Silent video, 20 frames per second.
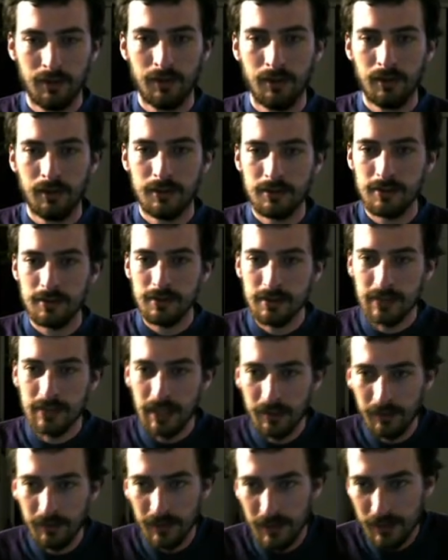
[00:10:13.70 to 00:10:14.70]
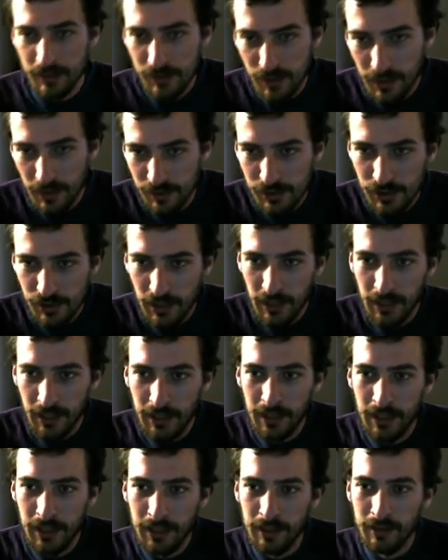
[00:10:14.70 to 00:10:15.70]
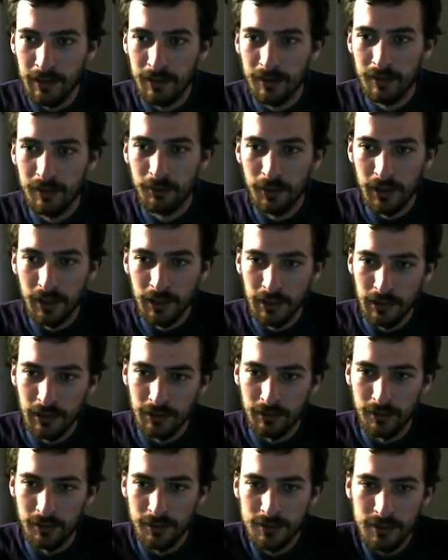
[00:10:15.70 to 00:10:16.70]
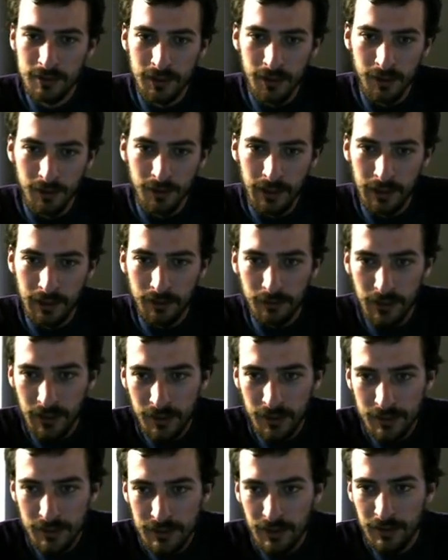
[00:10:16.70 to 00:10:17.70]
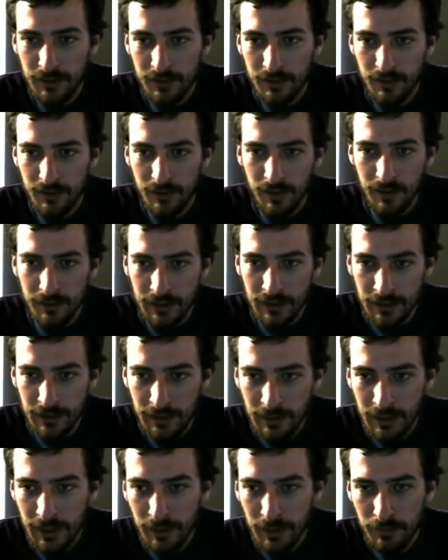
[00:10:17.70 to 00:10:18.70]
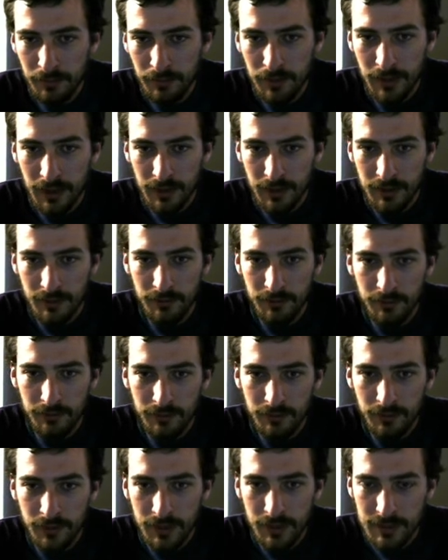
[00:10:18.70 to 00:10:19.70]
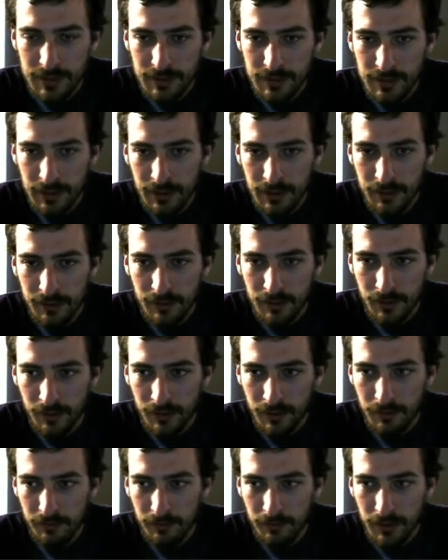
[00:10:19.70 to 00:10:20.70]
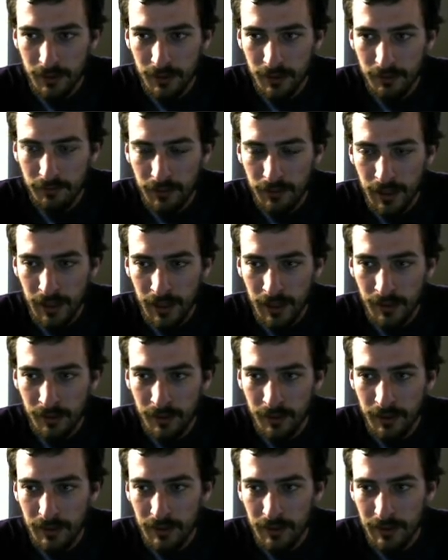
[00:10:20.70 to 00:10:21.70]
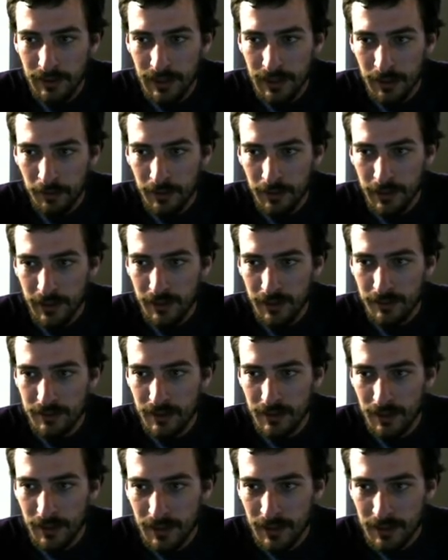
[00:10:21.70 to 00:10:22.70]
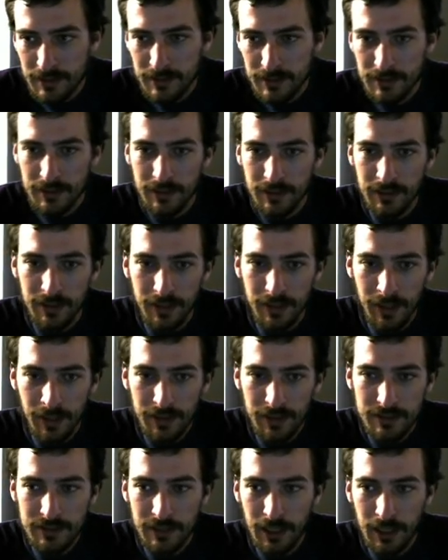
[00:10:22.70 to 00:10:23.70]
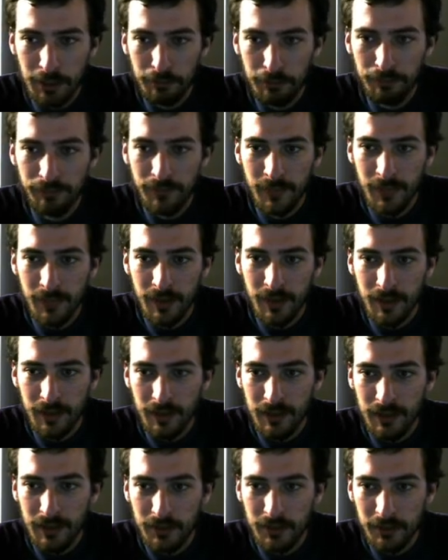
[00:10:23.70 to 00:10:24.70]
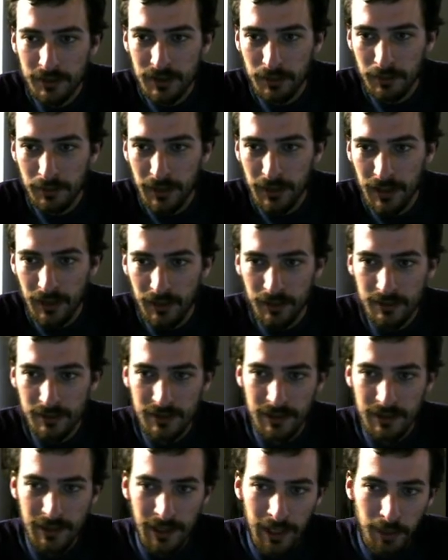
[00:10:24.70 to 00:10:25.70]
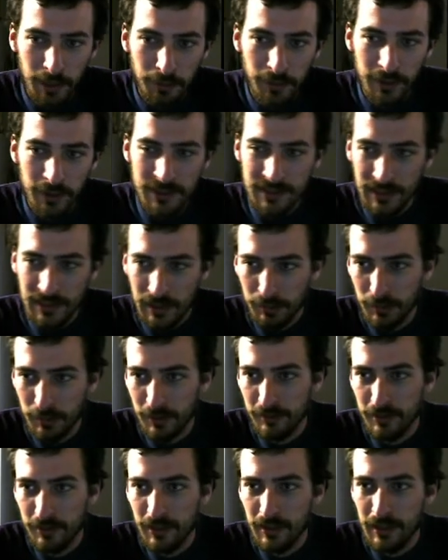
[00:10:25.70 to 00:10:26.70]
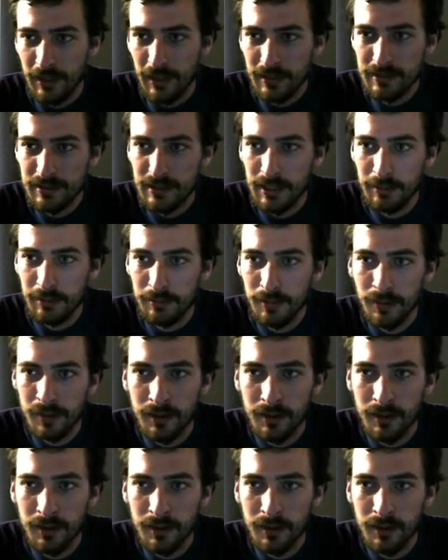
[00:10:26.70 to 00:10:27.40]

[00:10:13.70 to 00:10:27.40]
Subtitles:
So this is kind of like a chain we're going to use. So like we used our DEM to get the synced or the filled file, and now we're going to use this in the next step. And you're always going to be kind of using the output as the input for your next step.